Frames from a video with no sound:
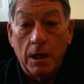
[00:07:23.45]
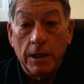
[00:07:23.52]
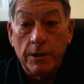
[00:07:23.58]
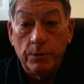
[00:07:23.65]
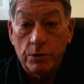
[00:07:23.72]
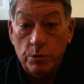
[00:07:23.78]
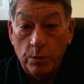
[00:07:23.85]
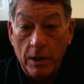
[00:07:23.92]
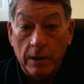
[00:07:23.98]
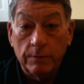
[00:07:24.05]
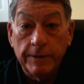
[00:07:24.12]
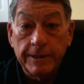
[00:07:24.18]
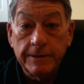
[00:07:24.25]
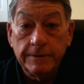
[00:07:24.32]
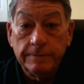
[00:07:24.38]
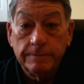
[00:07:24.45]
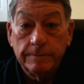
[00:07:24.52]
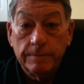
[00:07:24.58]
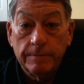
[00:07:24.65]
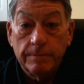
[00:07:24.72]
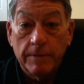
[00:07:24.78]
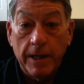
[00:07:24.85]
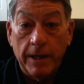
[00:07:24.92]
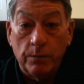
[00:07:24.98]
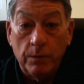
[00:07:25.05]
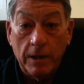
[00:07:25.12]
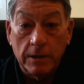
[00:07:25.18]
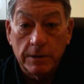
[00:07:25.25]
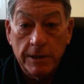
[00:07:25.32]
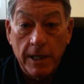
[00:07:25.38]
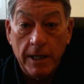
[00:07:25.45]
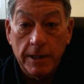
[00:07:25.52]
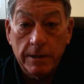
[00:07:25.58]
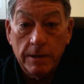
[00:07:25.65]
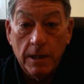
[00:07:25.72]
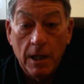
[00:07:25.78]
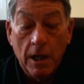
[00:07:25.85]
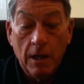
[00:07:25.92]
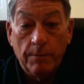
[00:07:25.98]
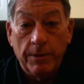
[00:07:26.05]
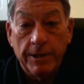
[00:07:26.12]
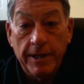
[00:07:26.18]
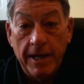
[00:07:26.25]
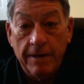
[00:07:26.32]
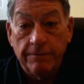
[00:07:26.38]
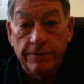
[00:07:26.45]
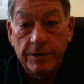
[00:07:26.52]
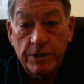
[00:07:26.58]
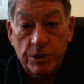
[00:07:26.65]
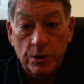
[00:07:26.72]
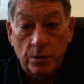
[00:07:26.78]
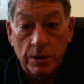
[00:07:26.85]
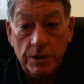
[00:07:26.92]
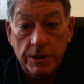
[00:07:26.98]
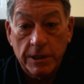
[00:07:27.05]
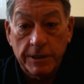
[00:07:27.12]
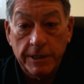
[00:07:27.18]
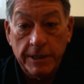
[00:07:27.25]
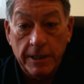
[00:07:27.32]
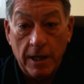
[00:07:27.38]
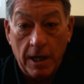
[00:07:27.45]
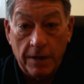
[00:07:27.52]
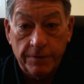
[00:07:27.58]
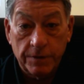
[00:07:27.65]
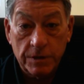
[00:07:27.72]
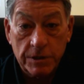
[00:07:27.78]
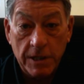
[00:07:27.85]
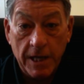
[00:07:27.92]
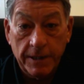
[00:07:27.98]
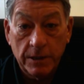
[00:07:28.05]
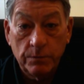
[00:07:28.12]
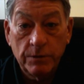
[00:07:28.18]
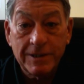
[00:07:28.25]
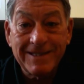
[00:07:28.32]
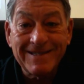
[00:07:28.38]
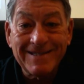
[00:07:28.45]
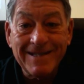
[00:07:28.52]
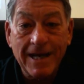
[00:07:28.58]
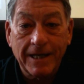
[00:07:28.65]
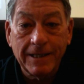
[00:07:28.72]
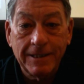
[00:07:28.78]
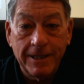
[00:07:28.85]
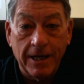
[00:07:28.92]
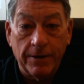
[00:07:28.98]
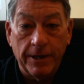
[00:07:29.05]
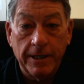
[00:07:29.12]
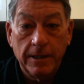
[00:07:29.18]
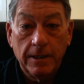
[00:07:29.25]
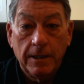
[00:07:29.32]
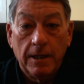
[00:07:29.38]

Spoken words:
It was well written and well done, but every source that the author cited was secondary.